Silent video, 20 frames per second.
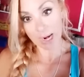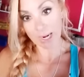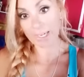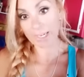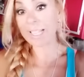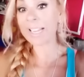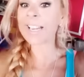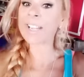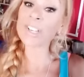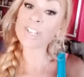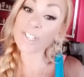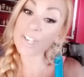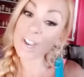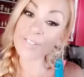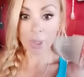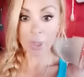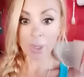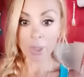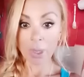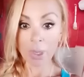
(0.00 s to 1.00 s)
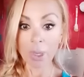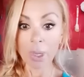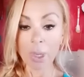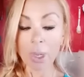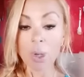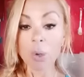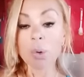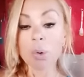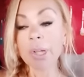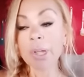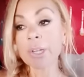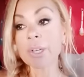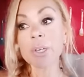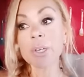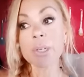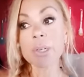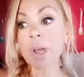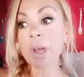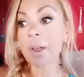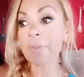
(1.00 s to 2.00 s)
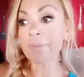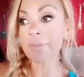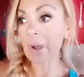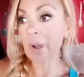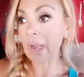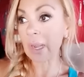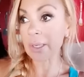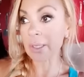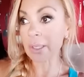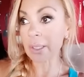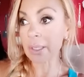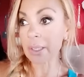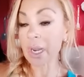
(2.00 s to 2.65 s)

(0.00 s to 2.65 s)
and I could not find it.